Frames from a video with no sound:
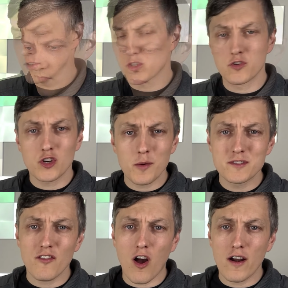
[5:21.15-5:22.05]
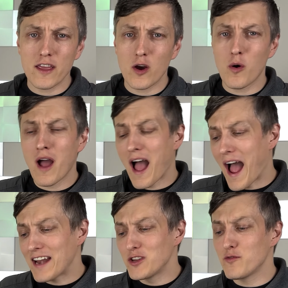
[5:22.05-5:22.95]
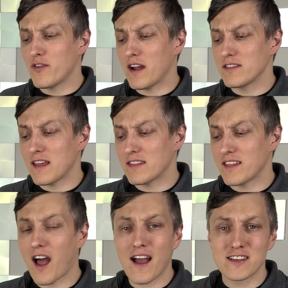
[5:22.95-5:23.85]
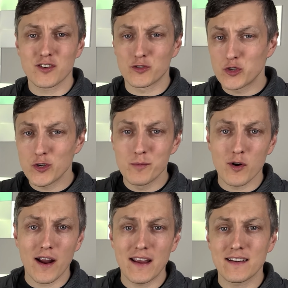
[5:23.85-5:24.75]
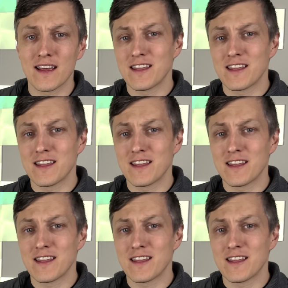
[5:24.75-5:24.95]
So in terms of audio, I do find that the highs are too bright,